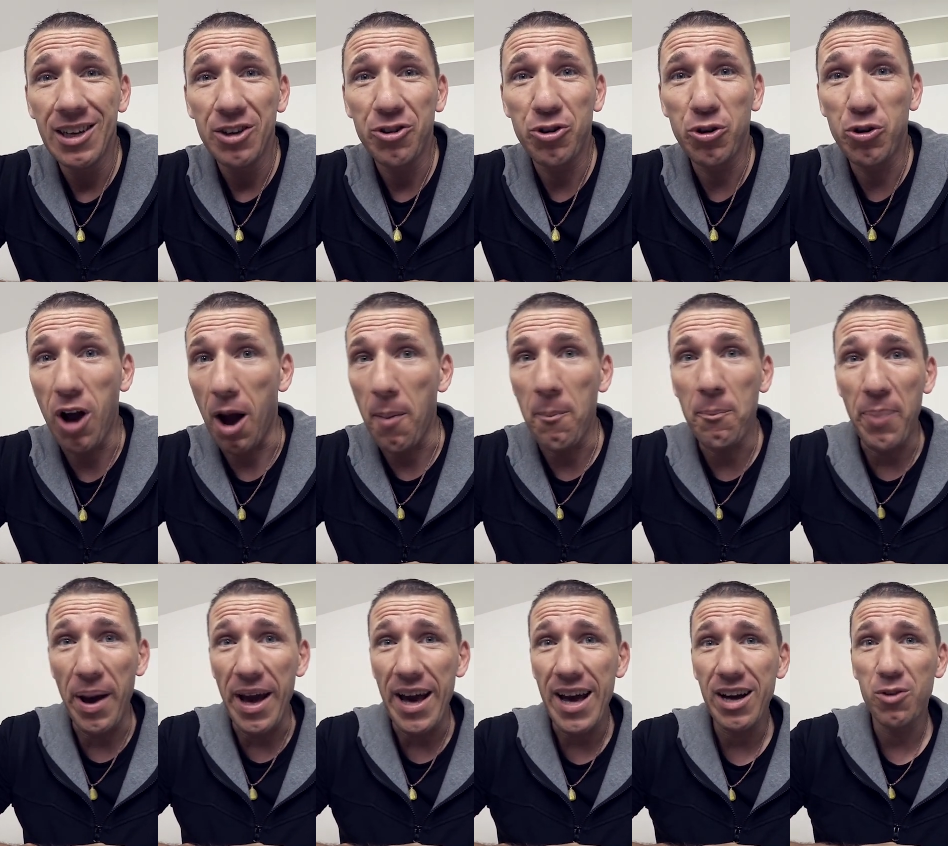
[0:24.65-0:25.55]
to come
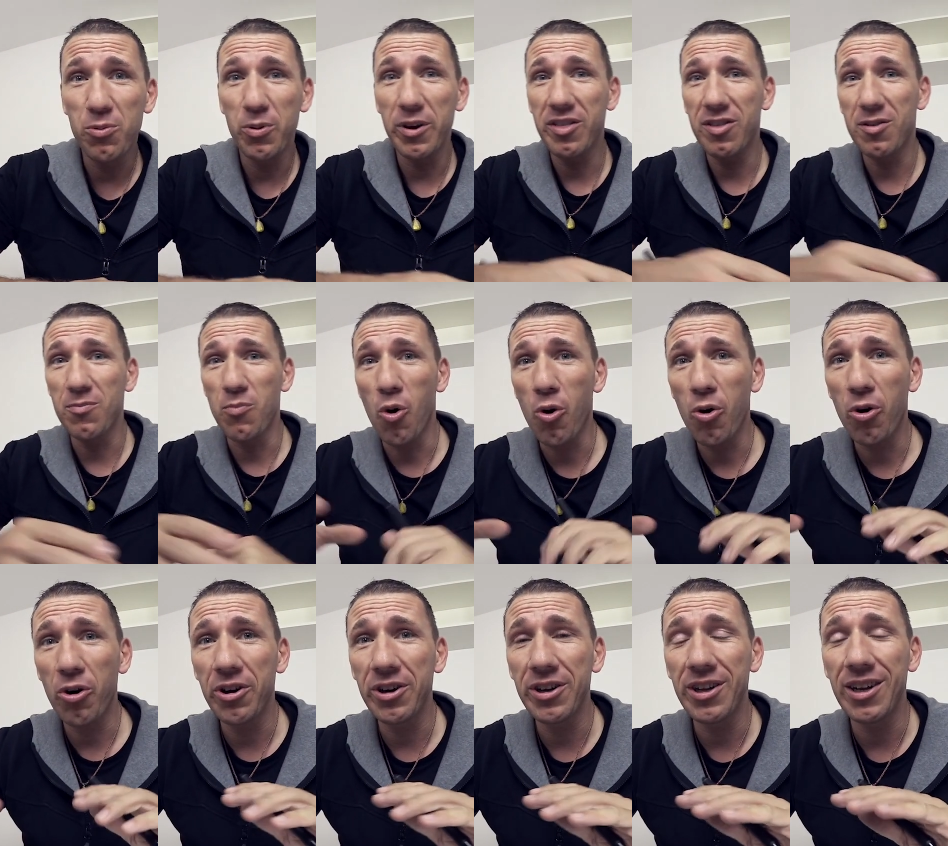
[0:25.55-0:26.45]
back with
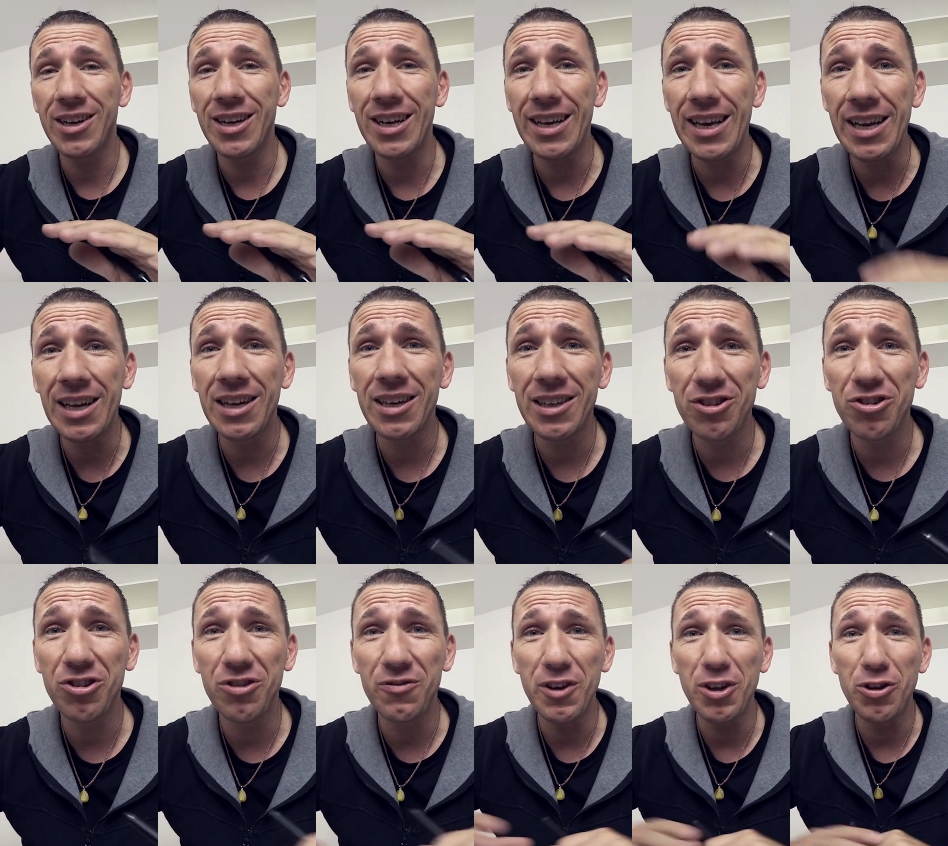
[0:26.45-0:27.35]
more uh,
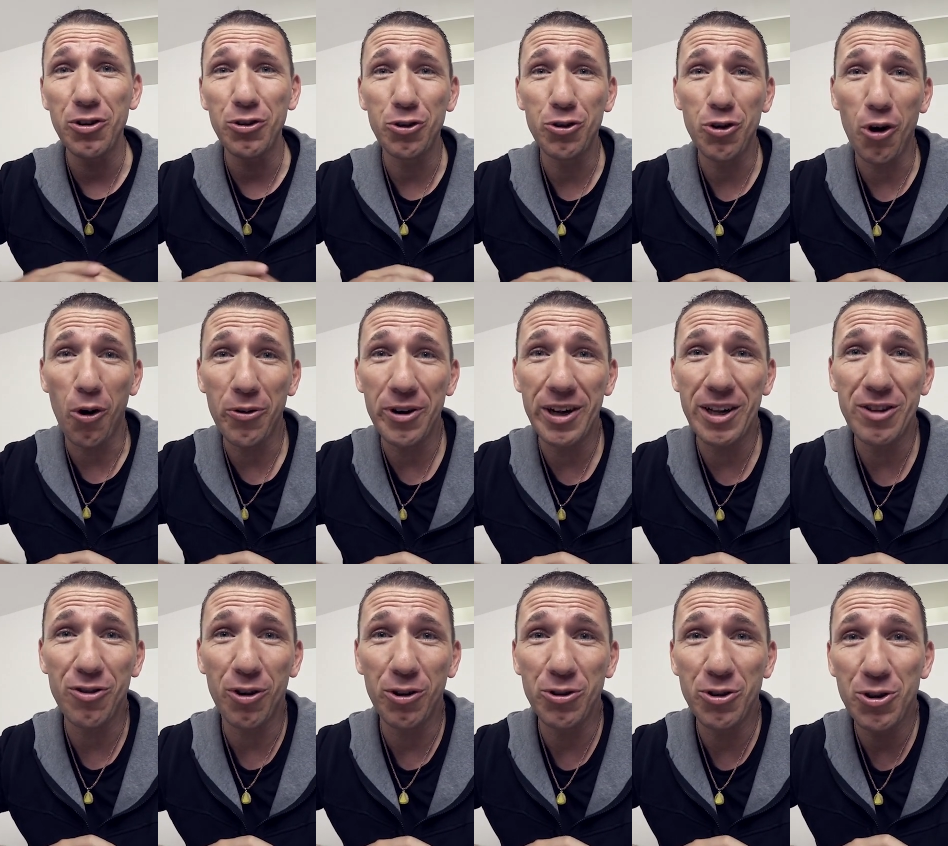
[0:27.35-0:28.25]
English video
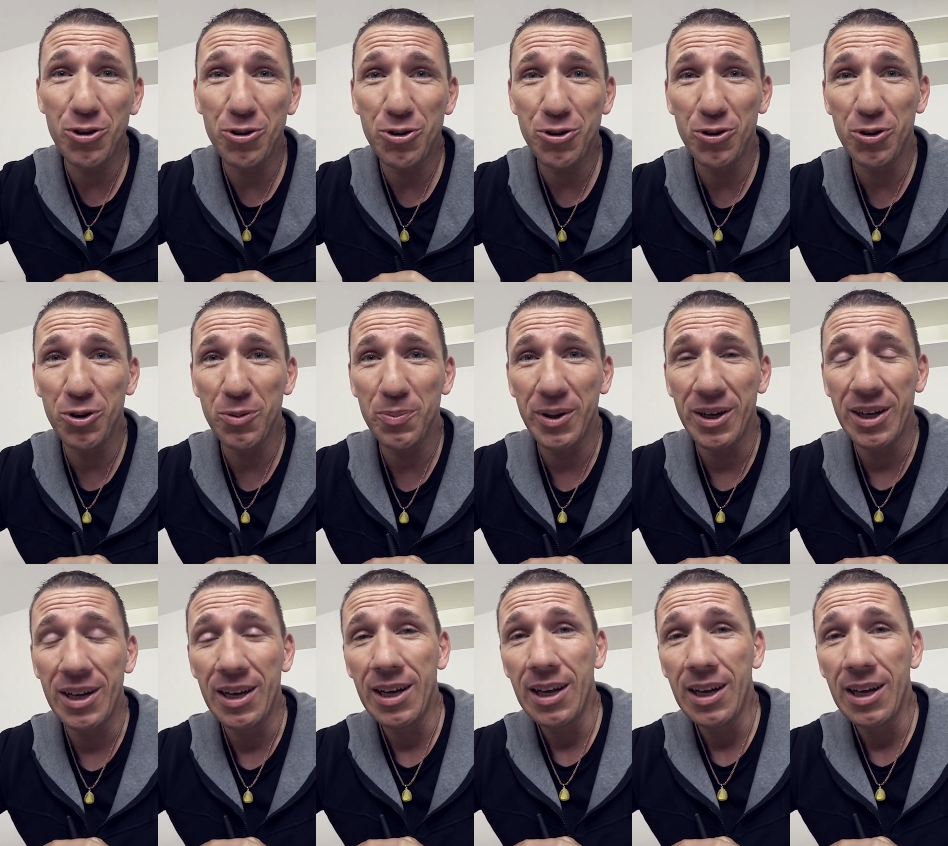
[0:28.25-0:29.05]
tutorials on YouTube,